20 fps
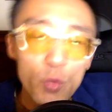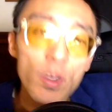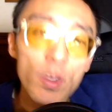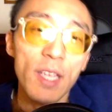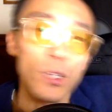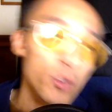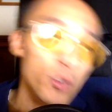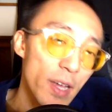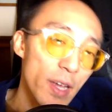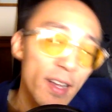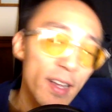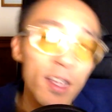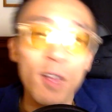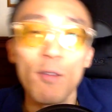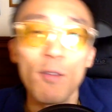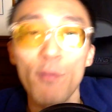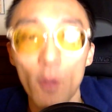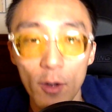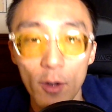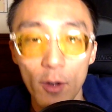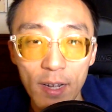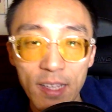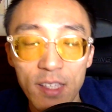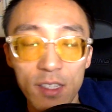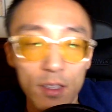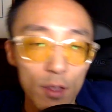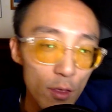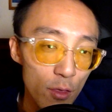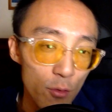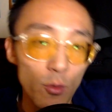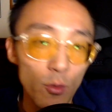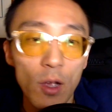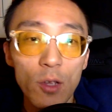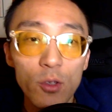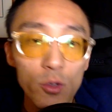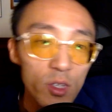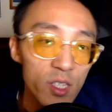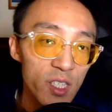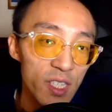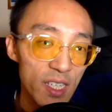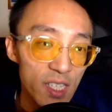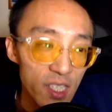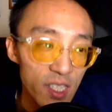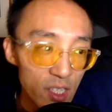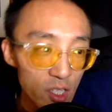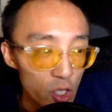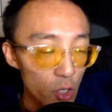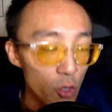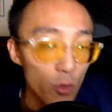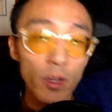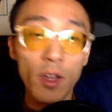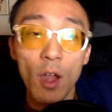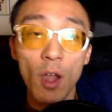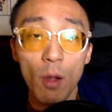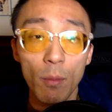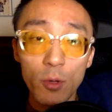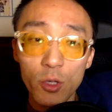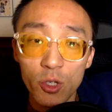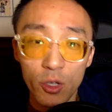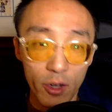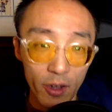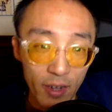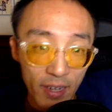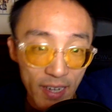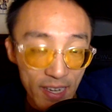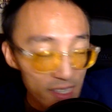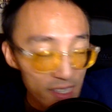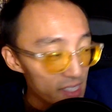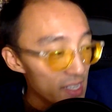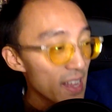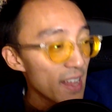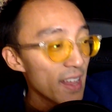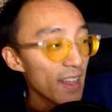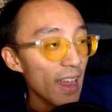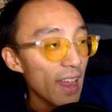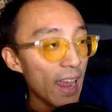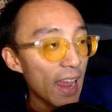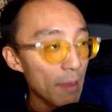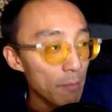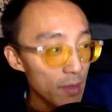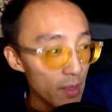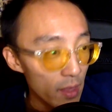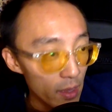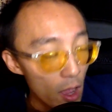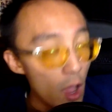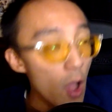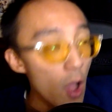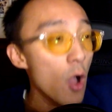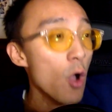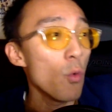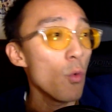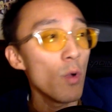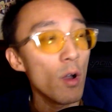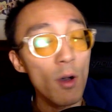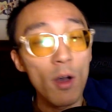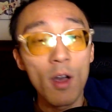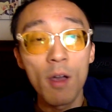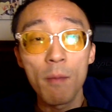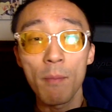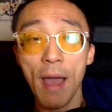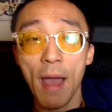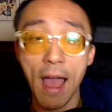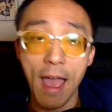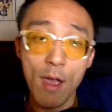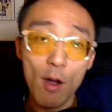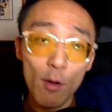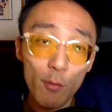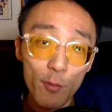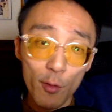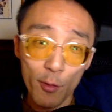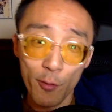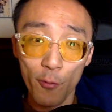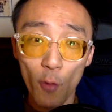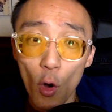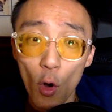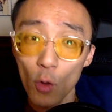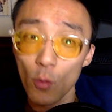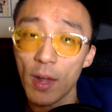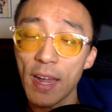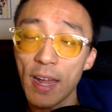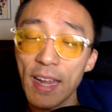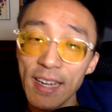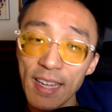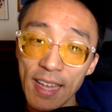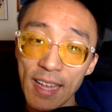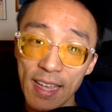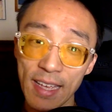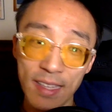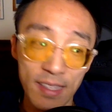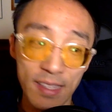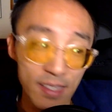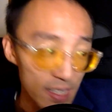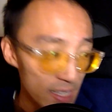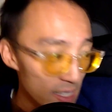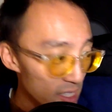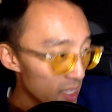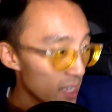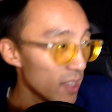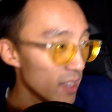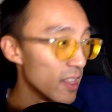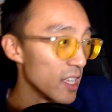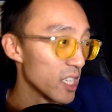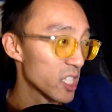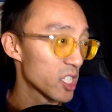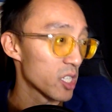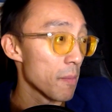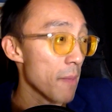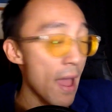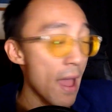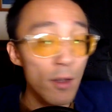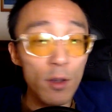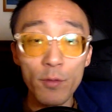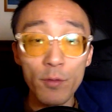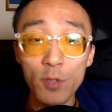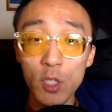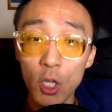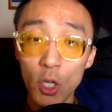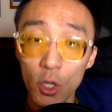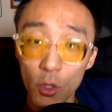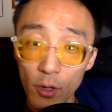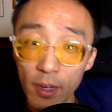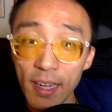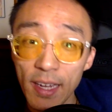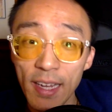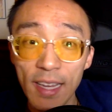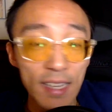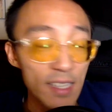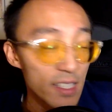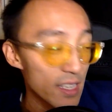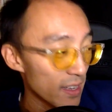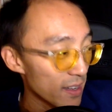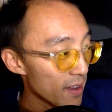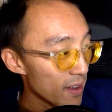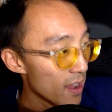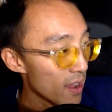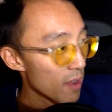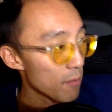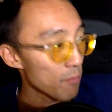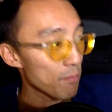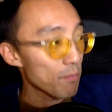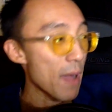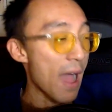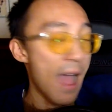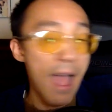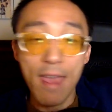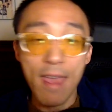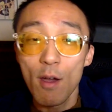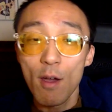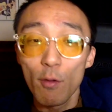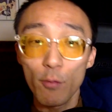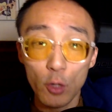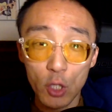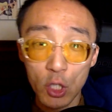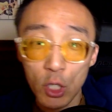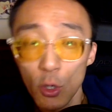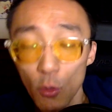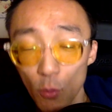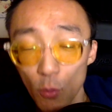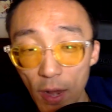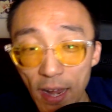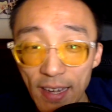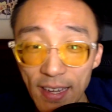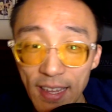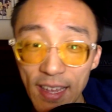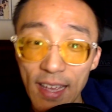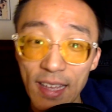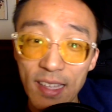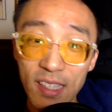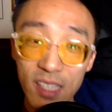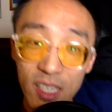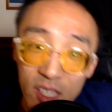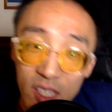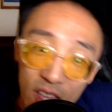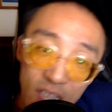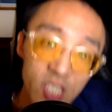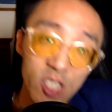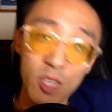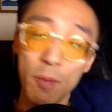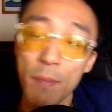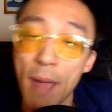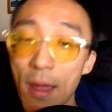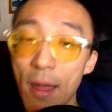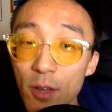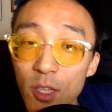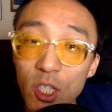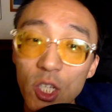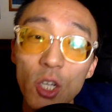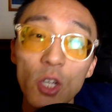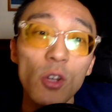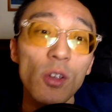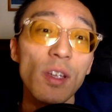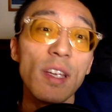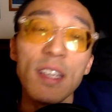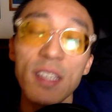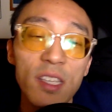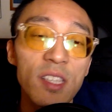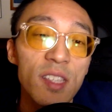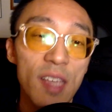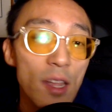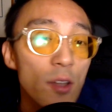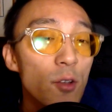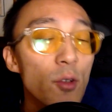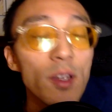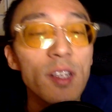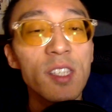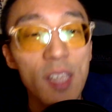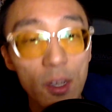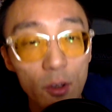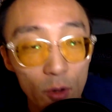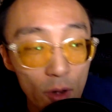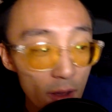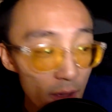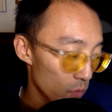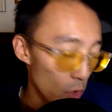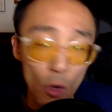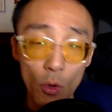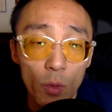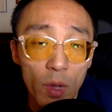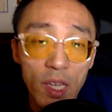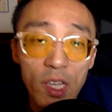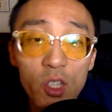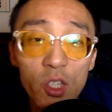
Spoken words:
we can try to convert it to the 360-degree arbitrariness and be like, oh, well, pi over 4 radians is this amount of degrees, and pi over 2 radians is this amount of degrees, etc., etc. Or we can